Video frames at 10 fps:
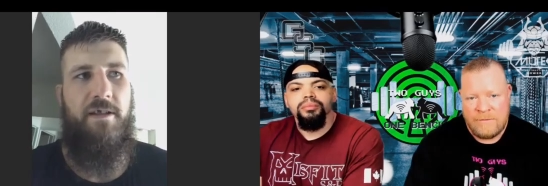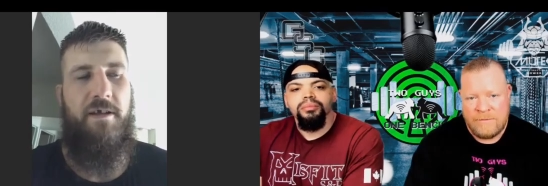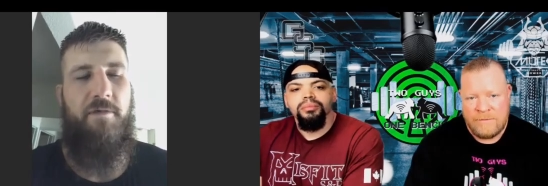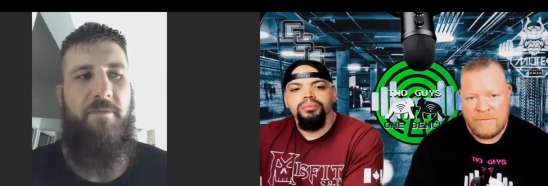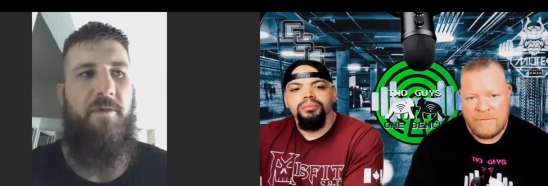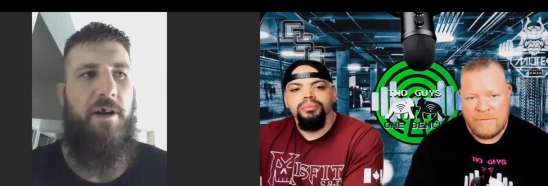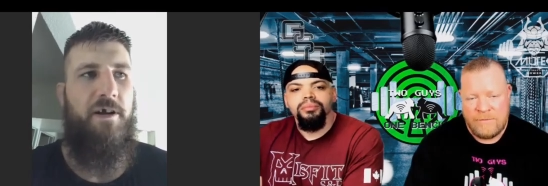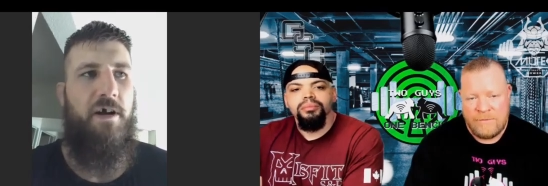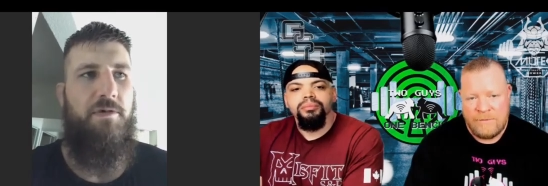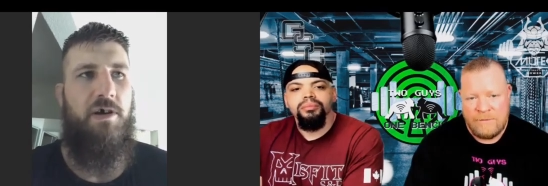Speaker 1: Like when I fought in
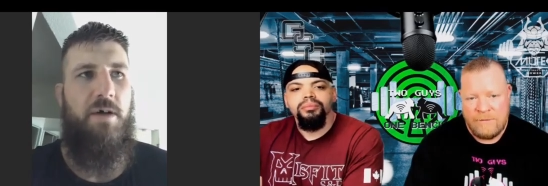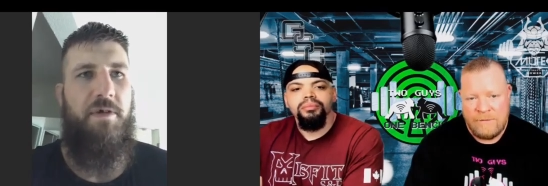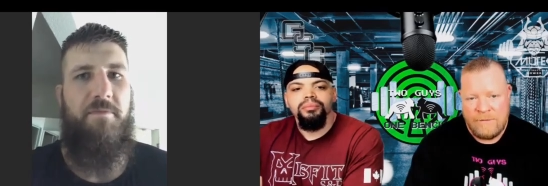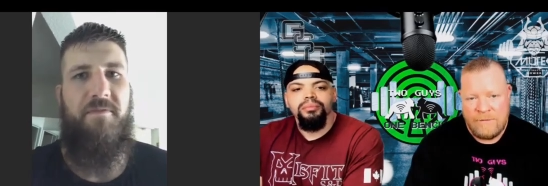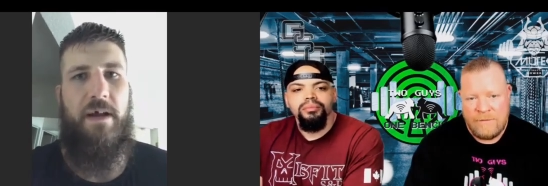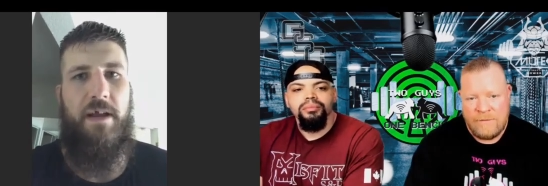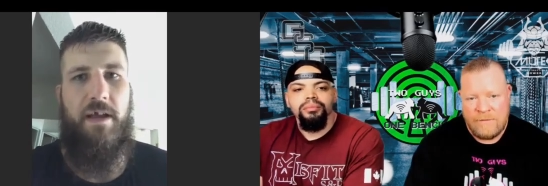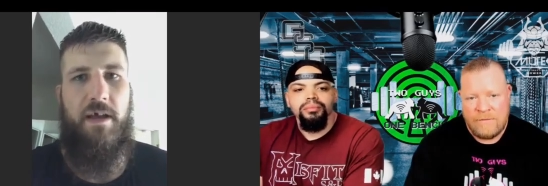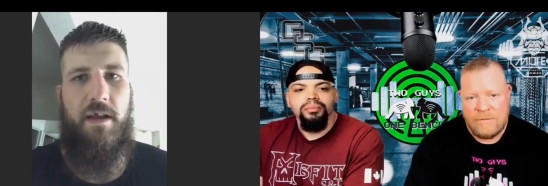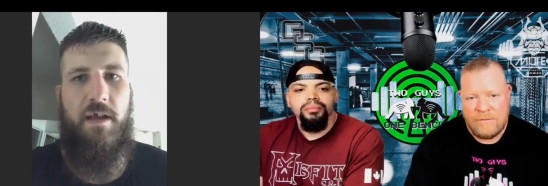Abu Dhabi, I'm fighting
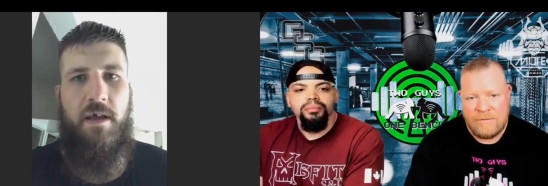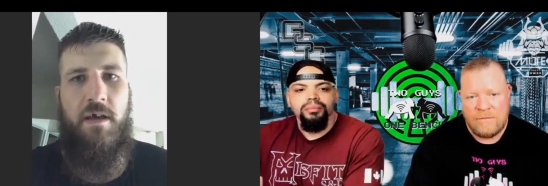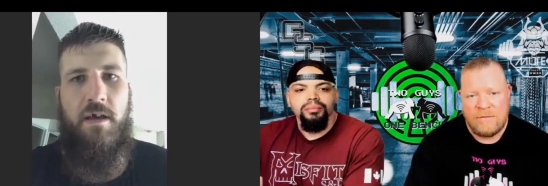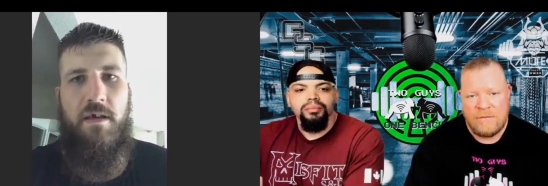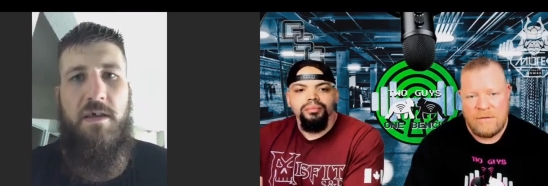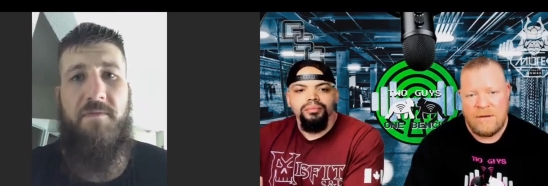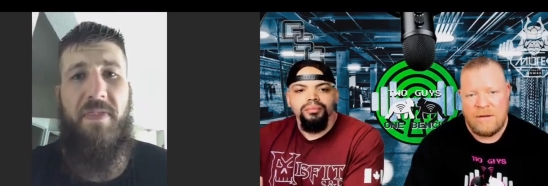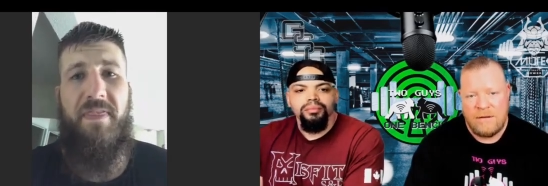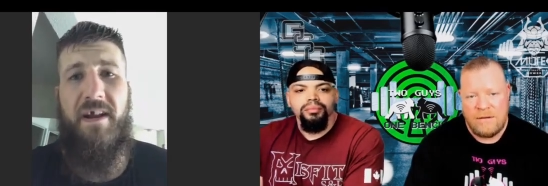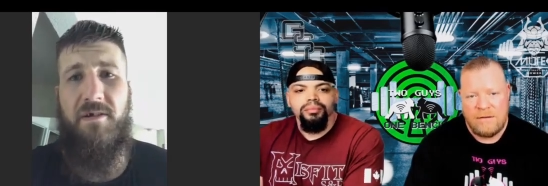at even
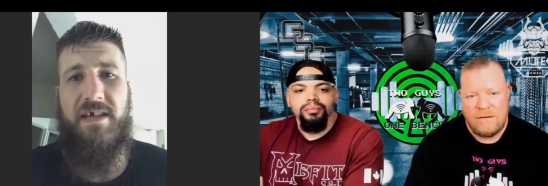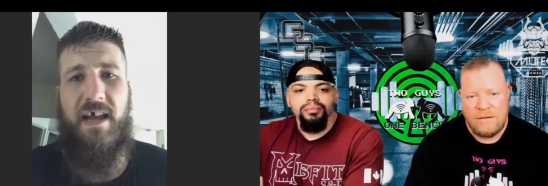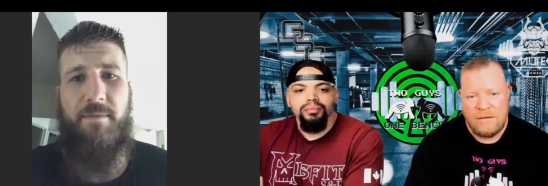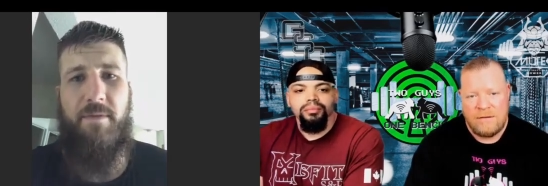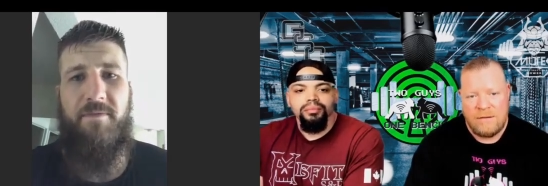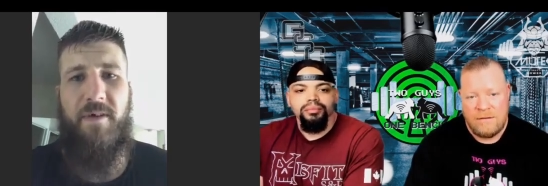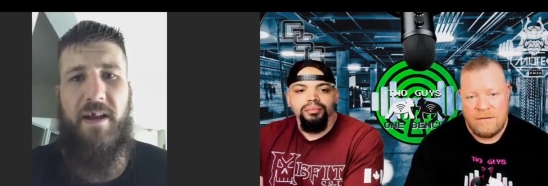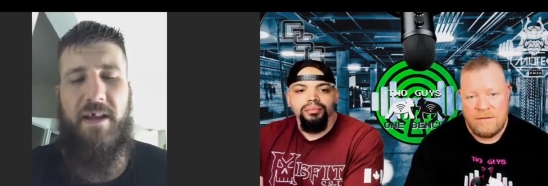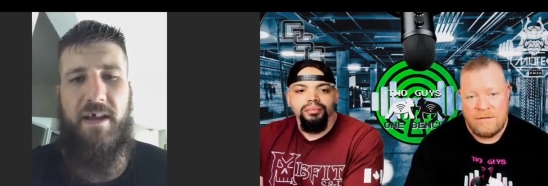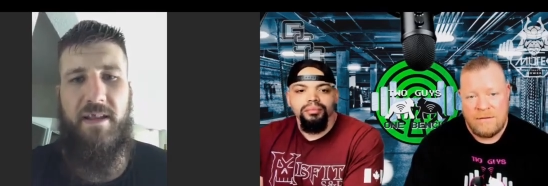yeah. there. I'm
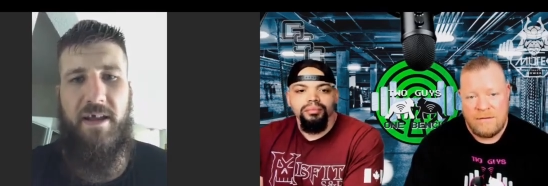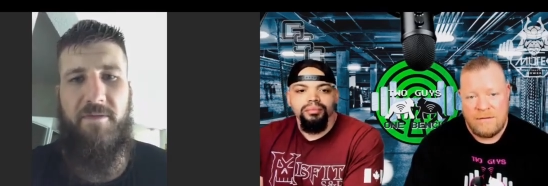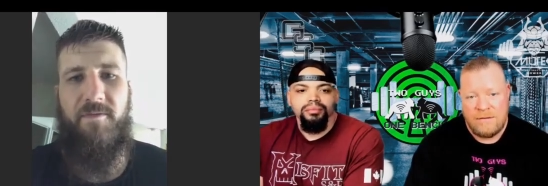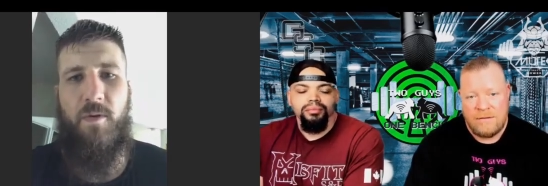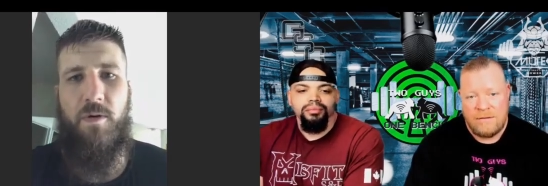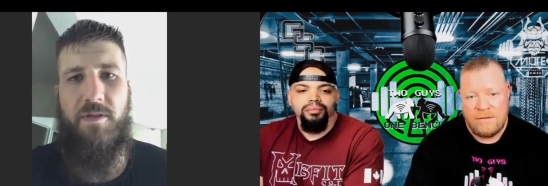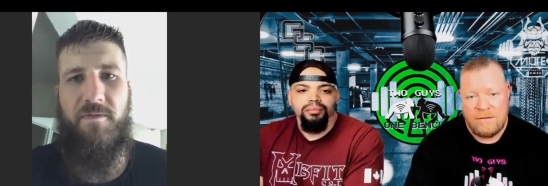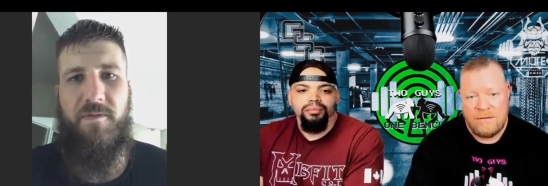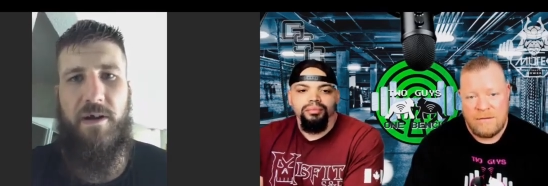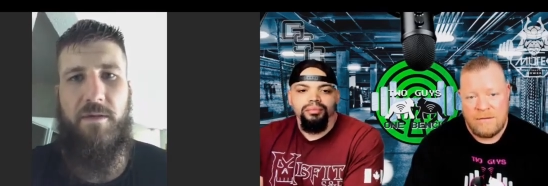fighting at like four in the
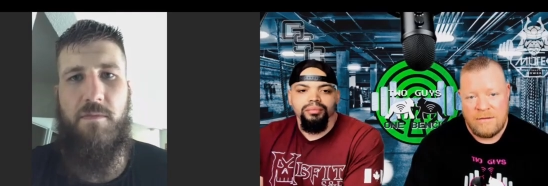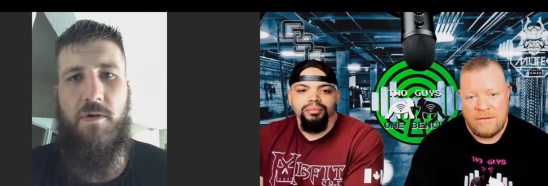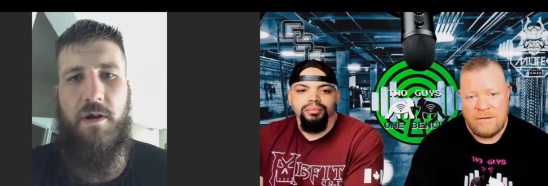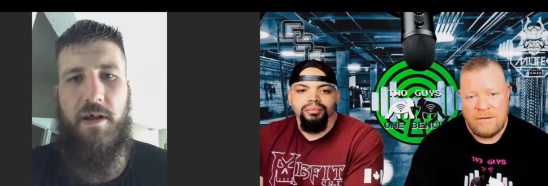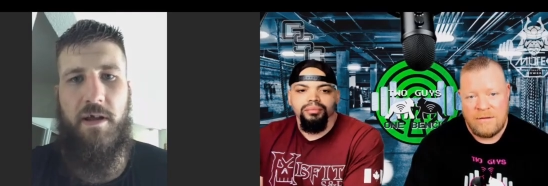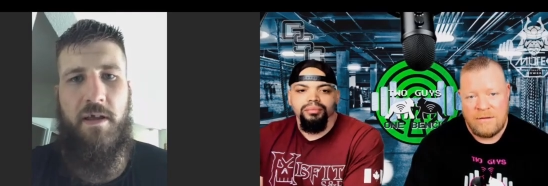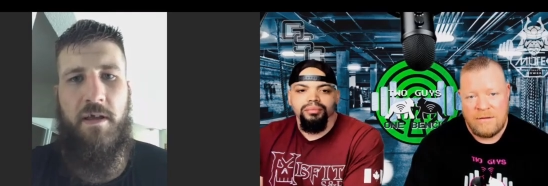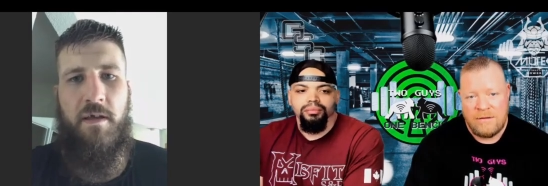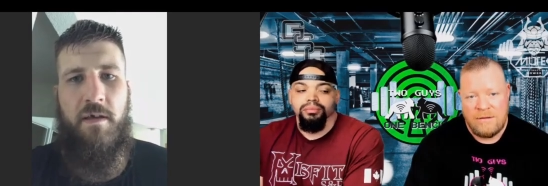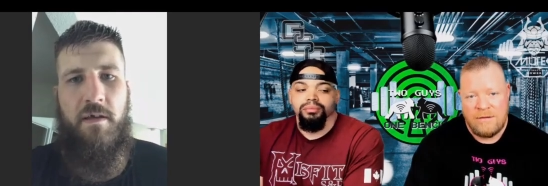fucking morning.
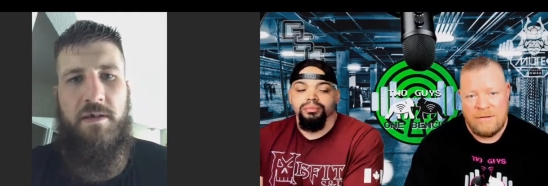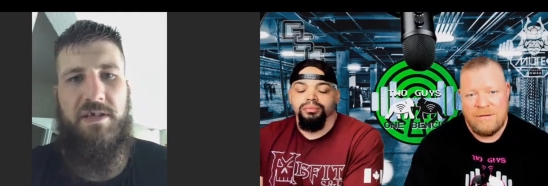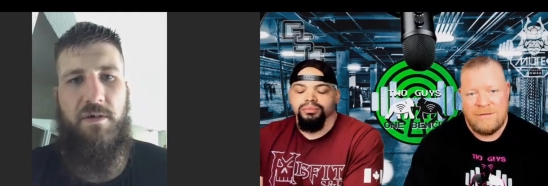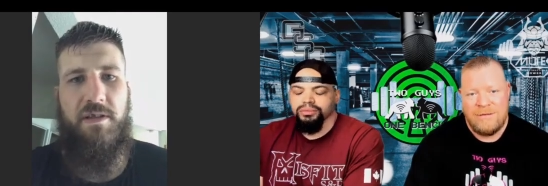So